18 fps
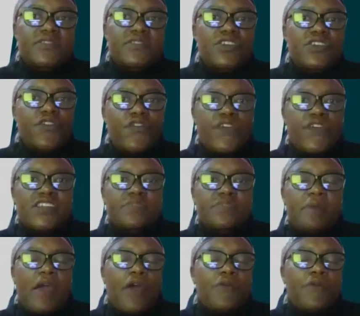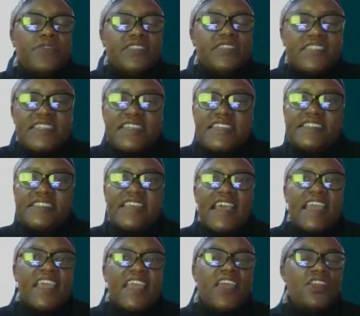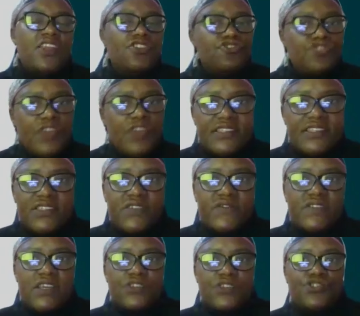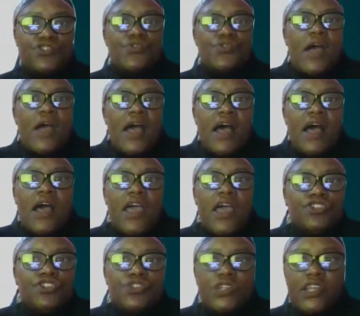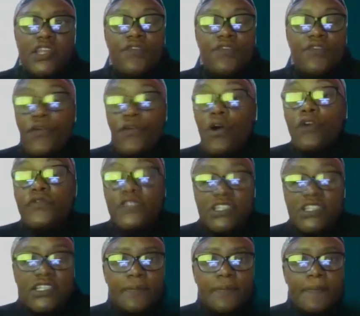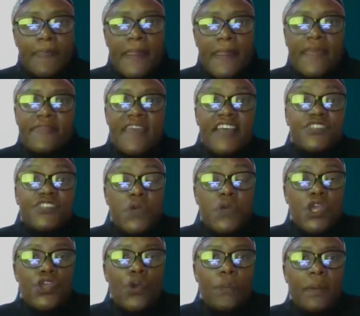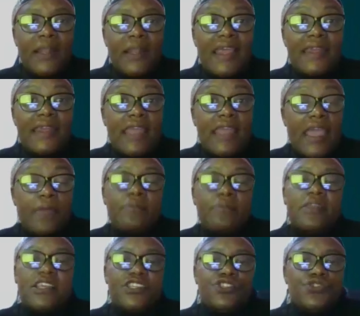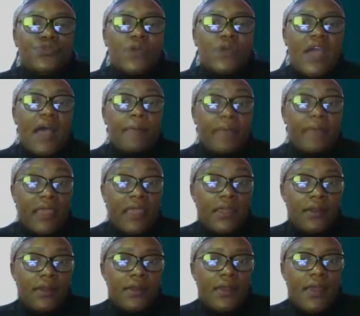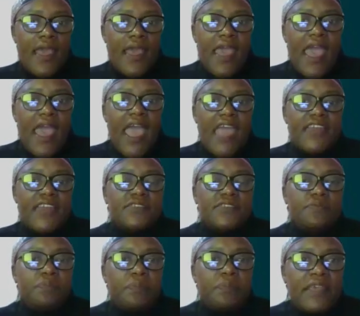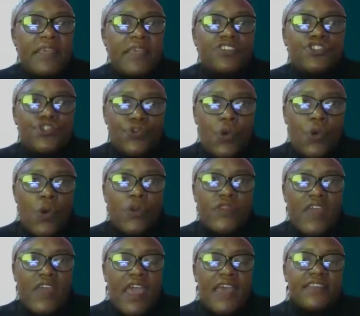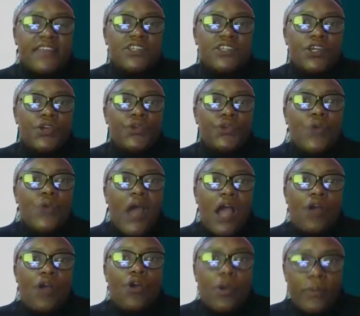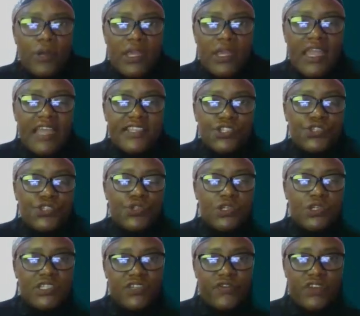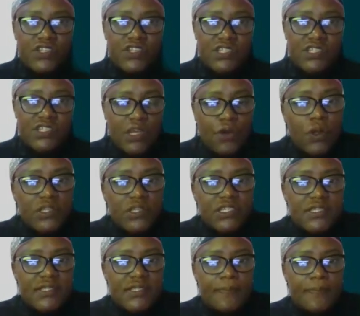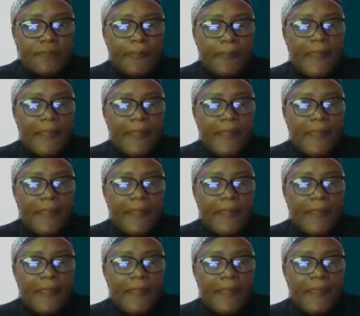different priorities, initiatives that you are actually involved in, that's where your planned game needs to come in. And be sure that you are communicating to your different stakeholders